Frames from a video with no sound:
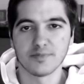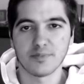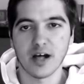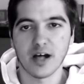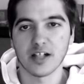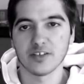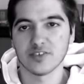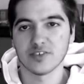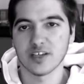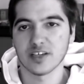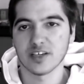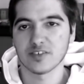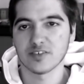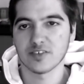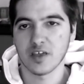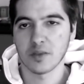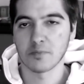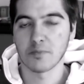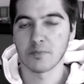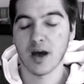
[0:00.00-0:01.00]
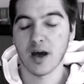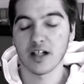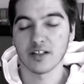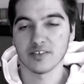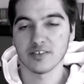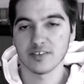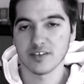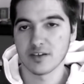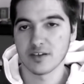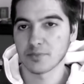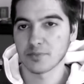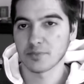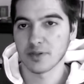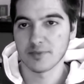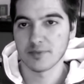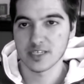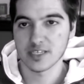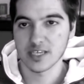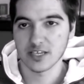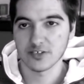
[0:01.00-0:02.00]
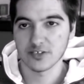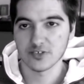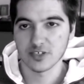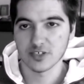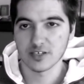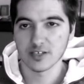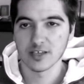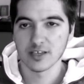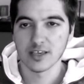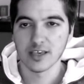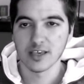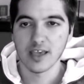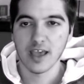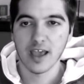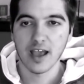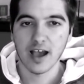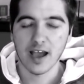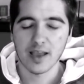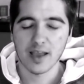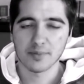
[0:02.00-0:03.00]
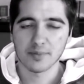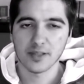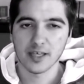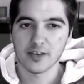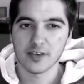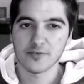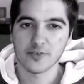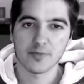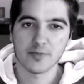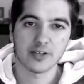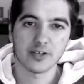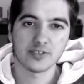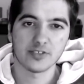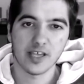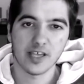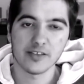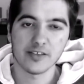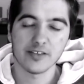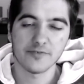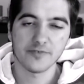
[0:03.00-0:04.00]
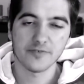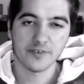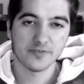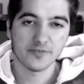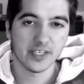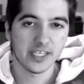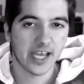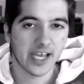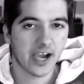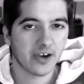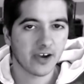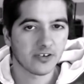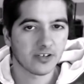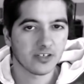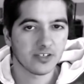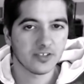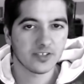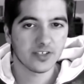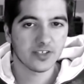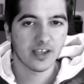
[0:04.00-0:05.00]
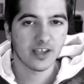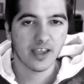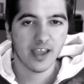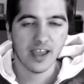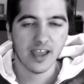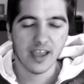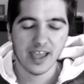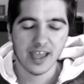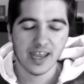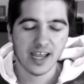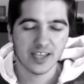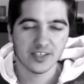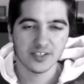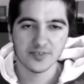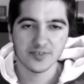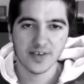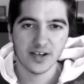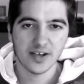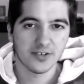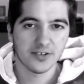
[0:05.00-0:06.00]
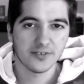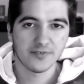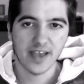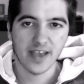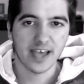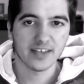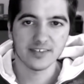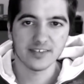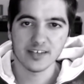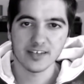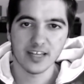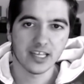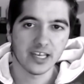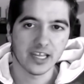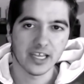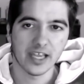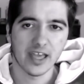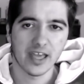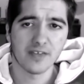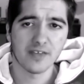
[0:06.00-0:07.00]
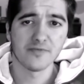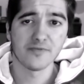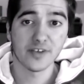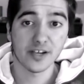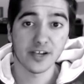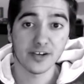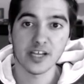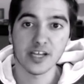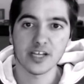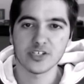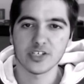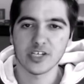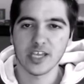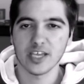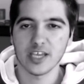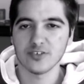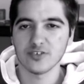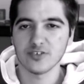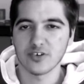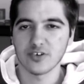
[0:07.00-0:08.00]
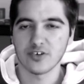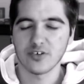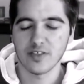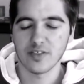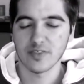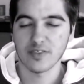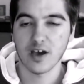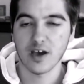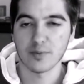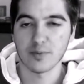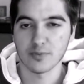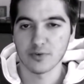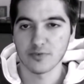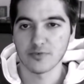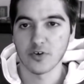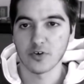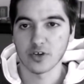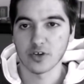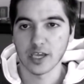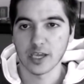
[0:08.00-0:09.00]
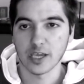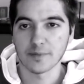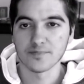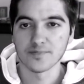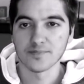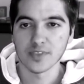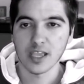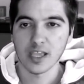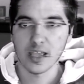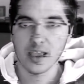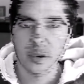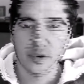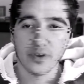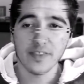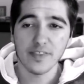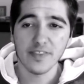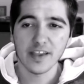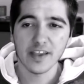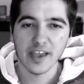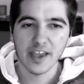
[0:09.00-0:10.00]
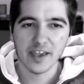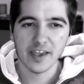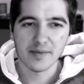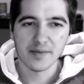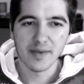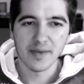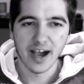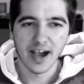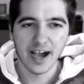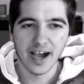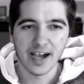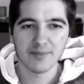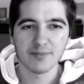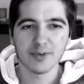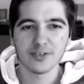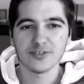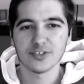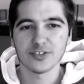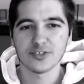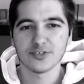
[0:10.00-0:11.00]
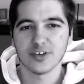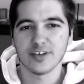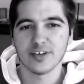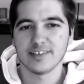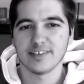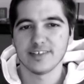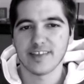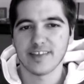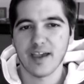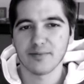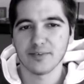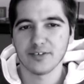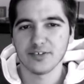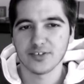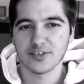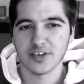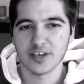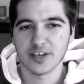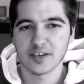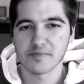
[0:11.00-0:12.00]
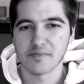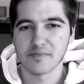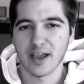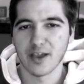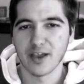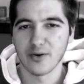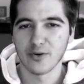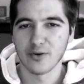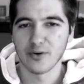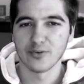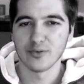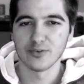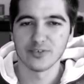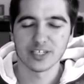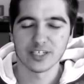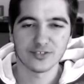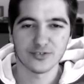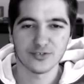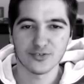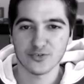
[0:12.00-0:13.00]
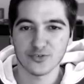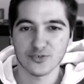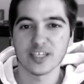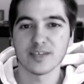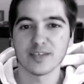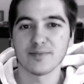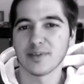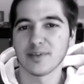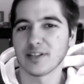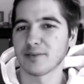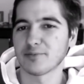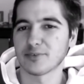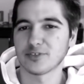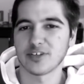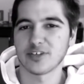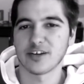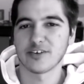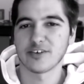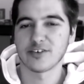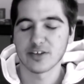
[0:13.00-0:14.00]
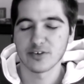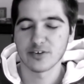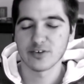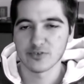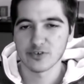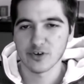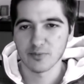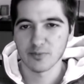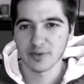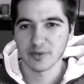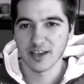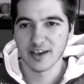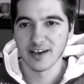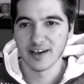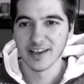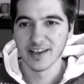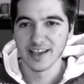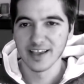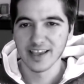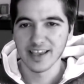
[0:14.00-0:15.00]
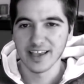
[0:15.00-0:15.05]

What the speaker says: of politics and policy implementation. I played it for about 10 to 15 hours, and I just found it fascinating and very educational and thought-provoking. So in the game, I mostly tried establishing my own extreme libertarian utopia,